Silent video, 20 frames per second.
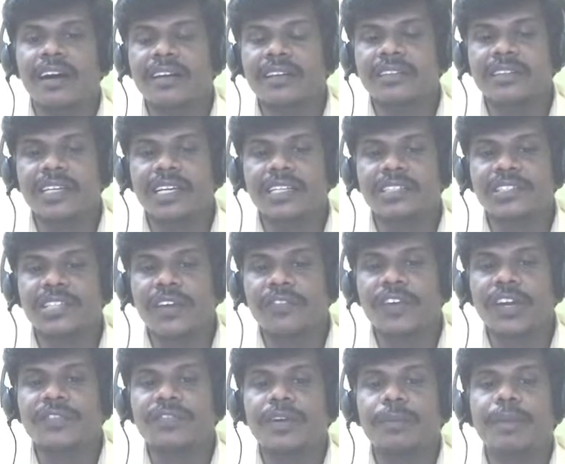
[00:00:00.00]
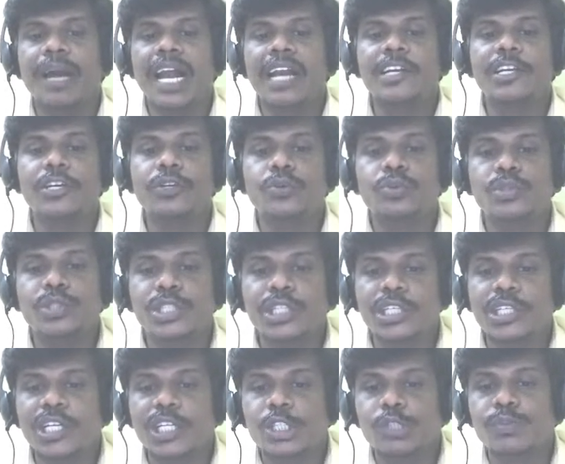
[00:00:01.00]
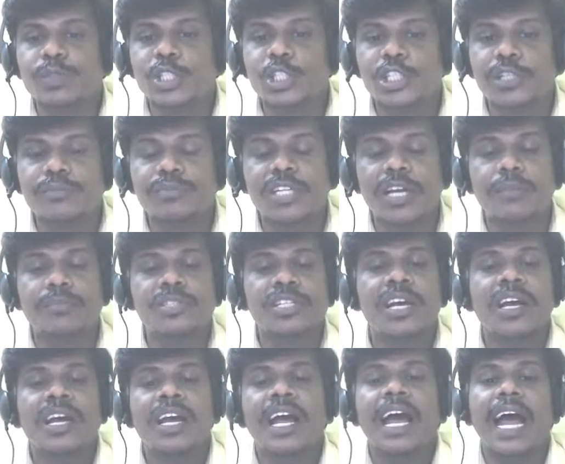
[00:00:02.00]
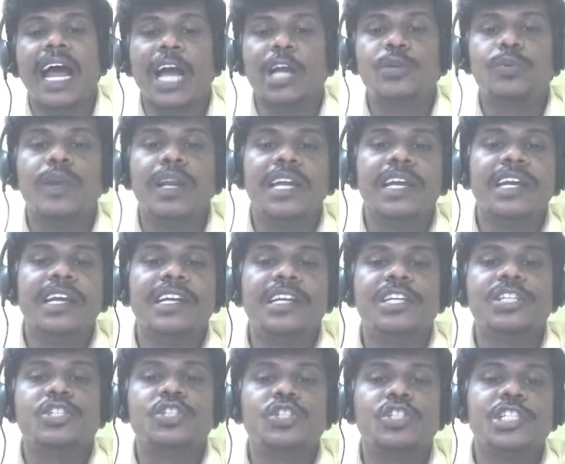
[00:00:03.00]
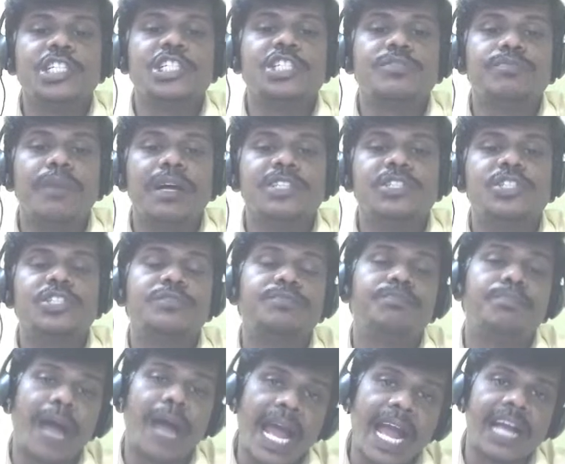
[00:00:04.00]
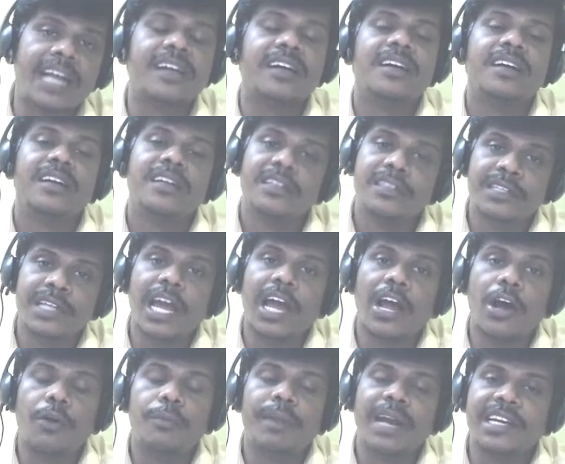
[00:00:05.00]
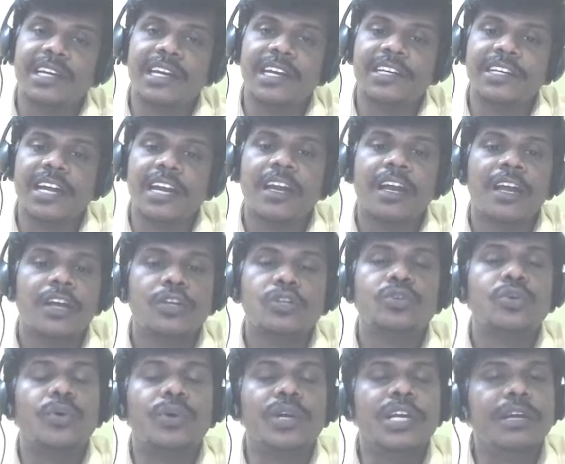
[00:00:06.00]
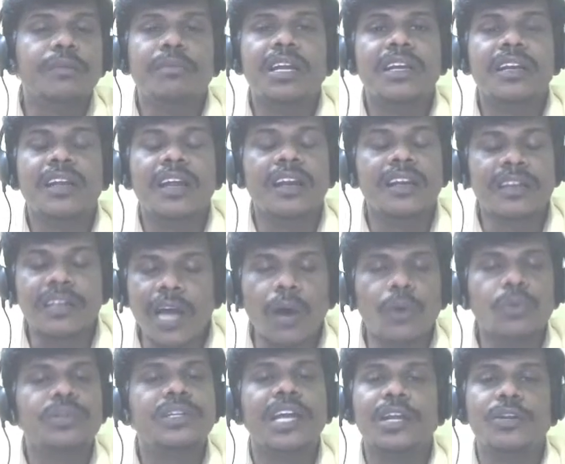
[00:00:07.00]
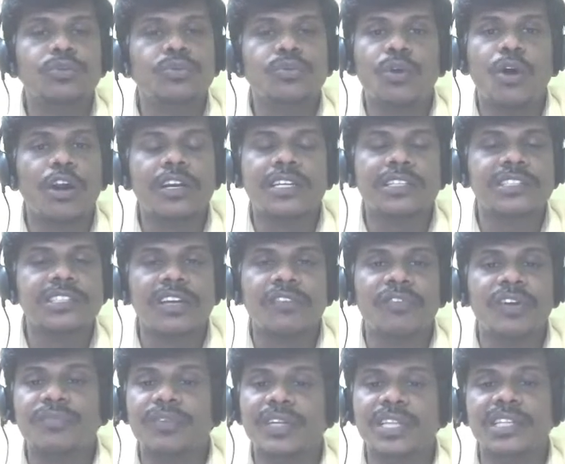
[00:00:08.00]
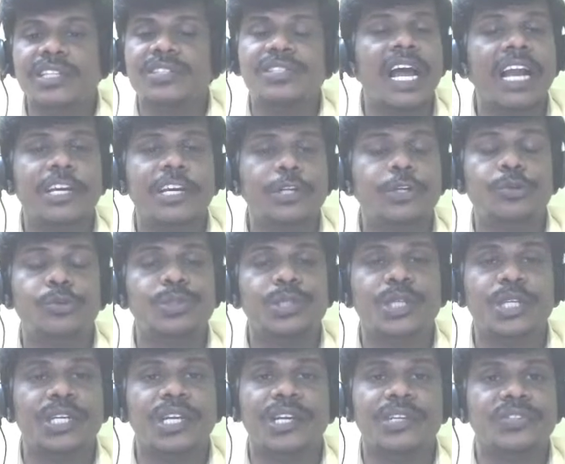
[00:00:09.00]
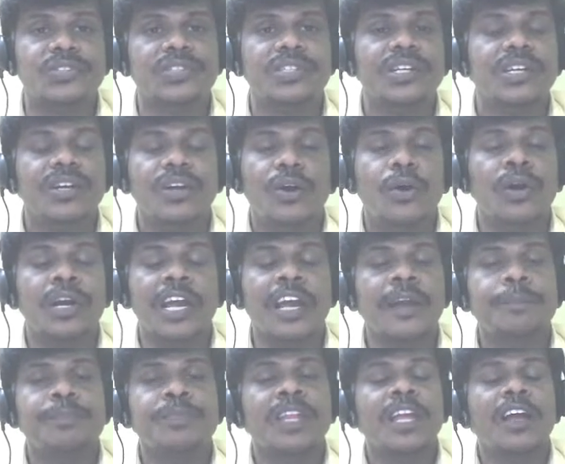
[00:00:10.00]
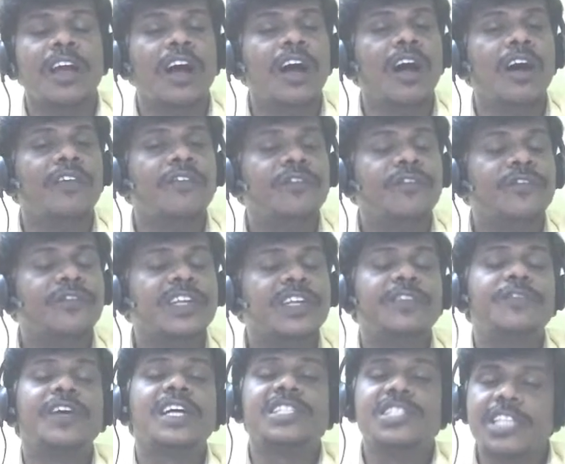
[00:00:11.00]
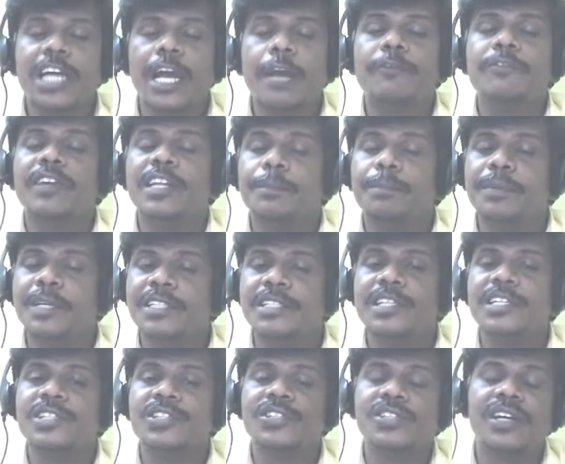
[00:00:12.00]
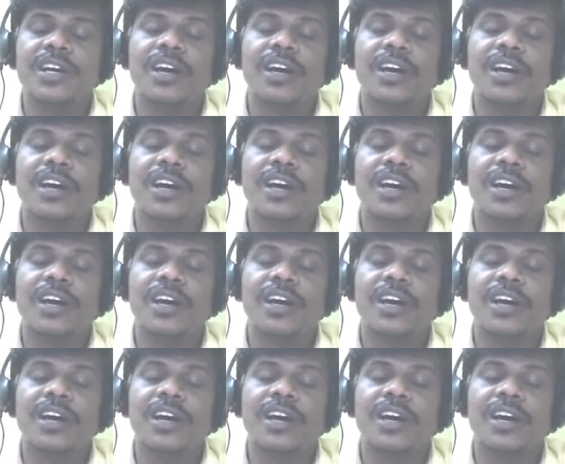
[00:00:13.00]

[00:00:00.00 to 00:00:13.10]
they suffer from altitude sickness with symptoms. Actually, it is 6 months back they have migrated. So immediate now they do not suffer with this altitude sickness. Okay, for the first time when the person is